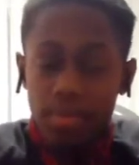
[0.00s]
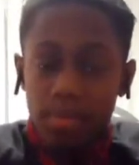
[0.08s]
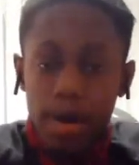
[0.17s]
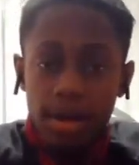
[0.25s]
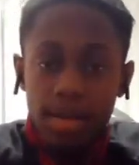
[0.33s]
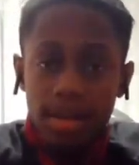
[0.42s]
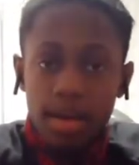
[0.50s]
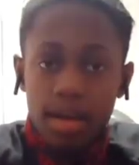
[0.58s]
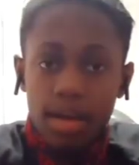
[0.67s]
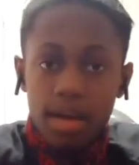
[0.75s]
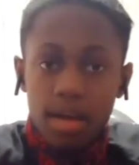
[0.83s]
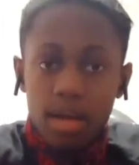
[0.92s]
everybody
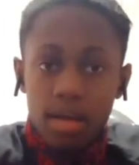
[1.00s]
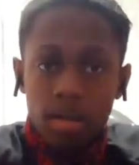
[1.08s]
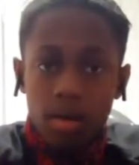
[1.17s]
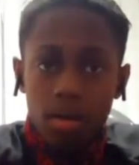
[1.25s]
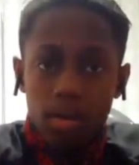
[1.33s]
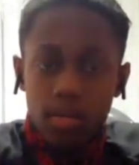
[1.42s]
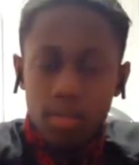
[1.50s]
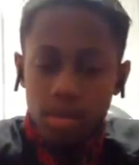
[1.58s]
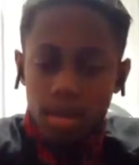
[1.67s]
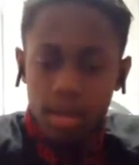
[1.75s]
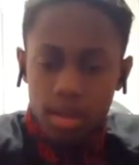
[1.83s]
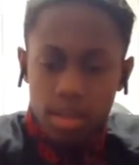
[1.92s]
on
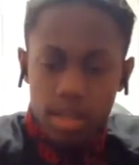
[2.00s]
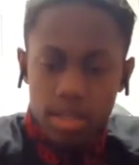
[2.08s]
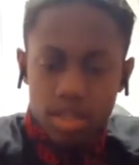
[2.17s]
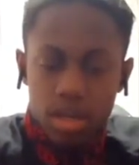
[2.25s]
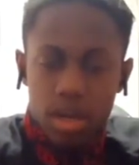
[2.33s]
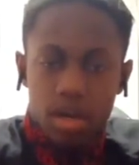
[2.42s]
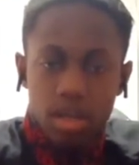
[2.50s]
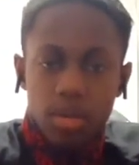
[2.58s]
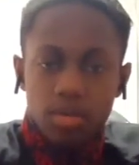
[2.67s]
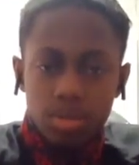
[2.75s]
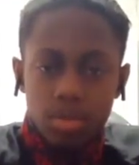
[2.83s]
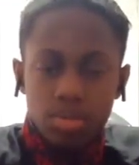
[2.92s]
that is currently
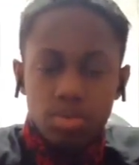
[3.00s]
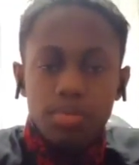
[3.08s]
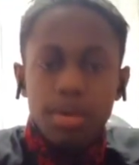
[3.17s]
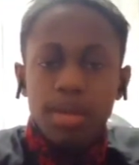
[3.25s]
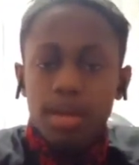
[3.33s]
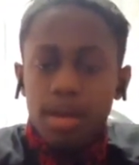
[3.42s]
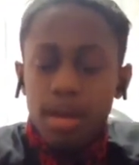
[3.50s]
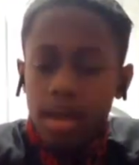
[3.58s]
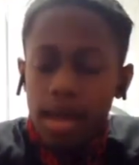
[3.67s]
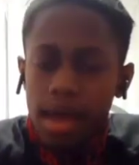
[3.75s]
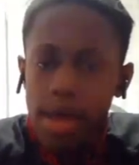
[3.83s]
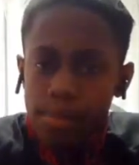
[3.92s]
on social media.
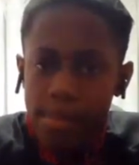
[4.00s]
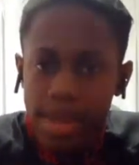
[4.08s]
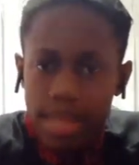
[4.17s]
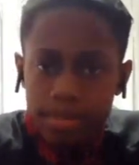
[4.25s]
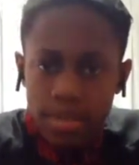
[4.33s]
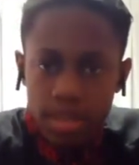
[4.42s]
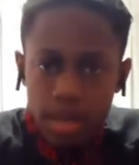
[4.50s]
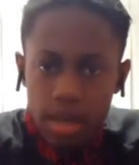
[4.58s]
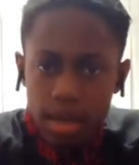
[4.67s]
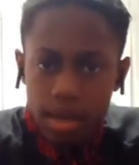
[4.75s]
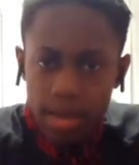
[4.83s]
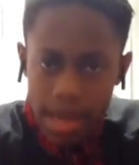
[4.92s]
My name is
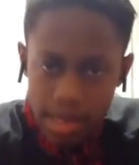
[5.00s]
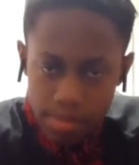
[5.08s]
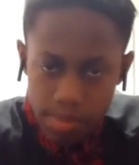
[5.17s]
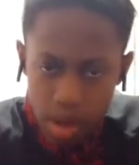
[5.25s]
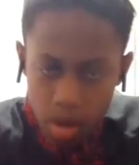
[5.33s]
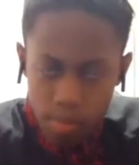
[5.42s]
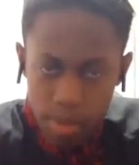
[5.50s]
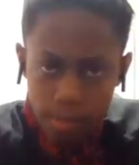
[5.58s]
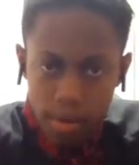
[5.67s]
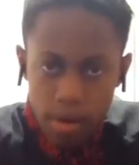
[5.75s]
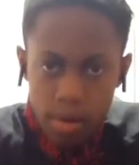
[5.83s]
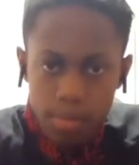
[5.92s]
Caleb Michael
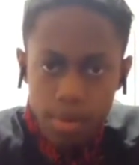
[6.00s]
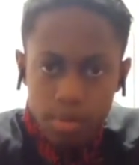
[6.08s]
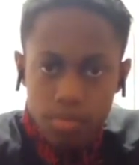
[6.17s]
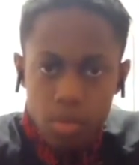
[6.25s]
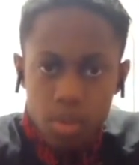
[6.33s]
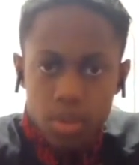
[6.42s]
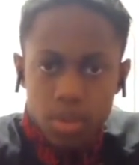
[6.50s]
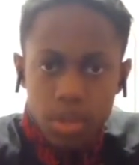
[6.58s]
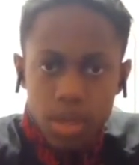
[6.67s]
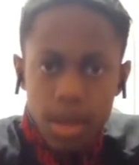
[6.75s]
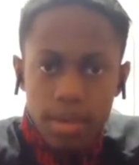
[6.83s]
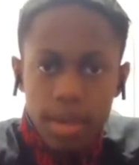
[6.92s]
Mayberry, but of
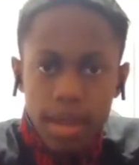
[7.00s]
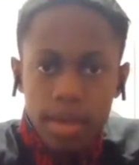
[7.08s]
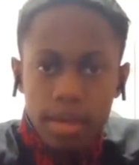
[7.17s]
course I